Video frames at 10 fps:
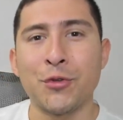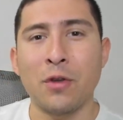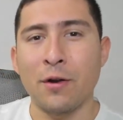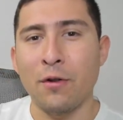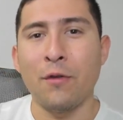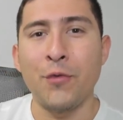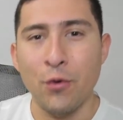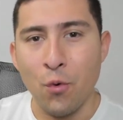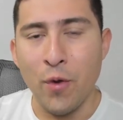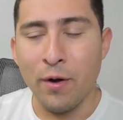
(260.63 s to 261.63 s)
I don't know if
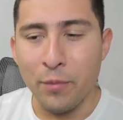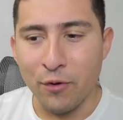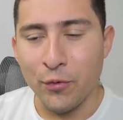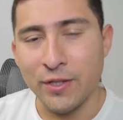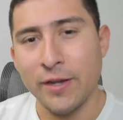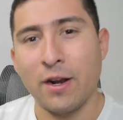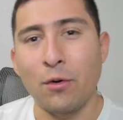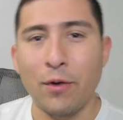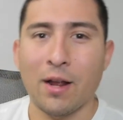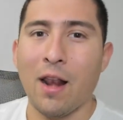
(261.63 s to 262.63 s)
you're aware, but with Terra
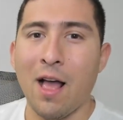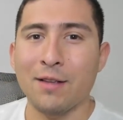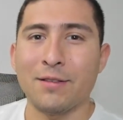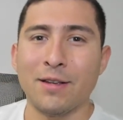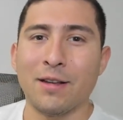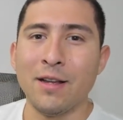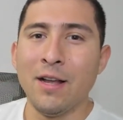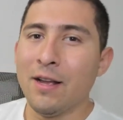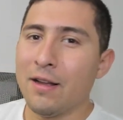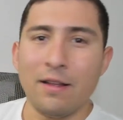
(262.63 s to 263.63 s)
Luna Classic,
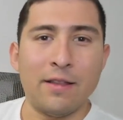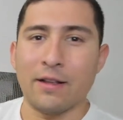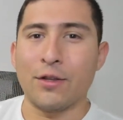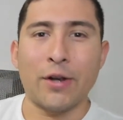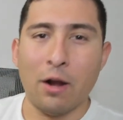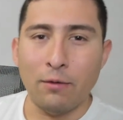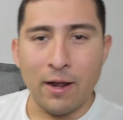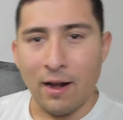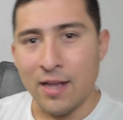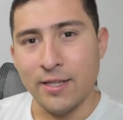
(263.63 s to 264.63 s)
the Terra Luna
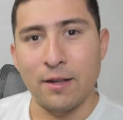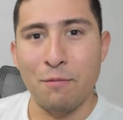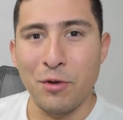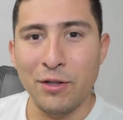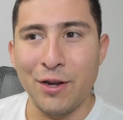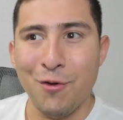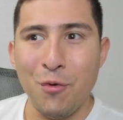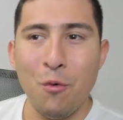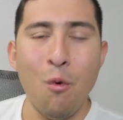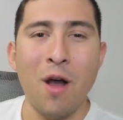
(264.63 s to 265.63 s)
Classic community,
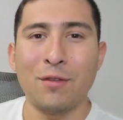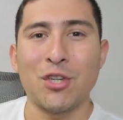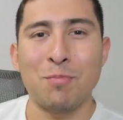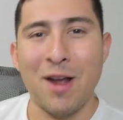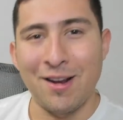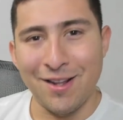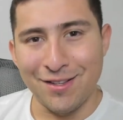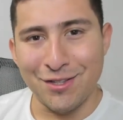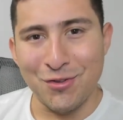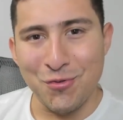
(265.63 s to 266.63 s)
we want
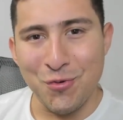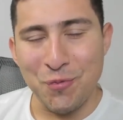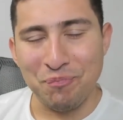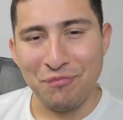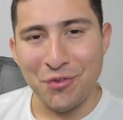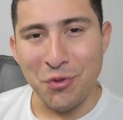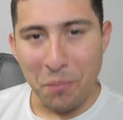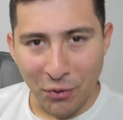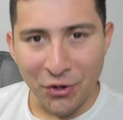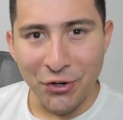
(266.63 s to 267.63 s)
Binance to
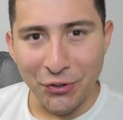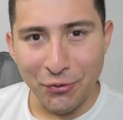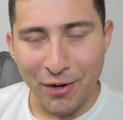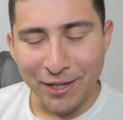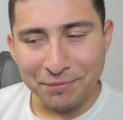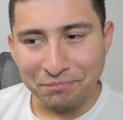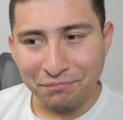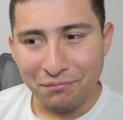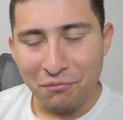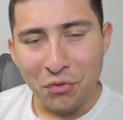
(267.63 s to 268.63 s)
burn, right?
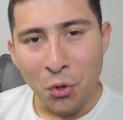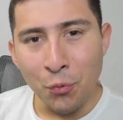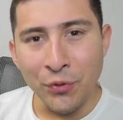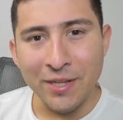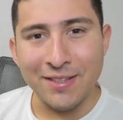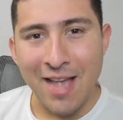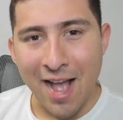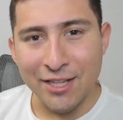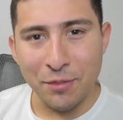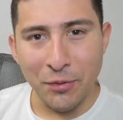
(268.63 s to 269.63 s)
With the
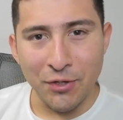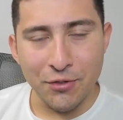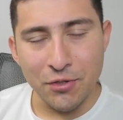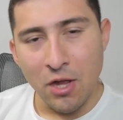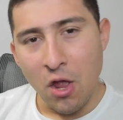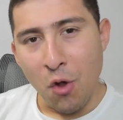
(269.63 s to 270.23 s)
tax burns.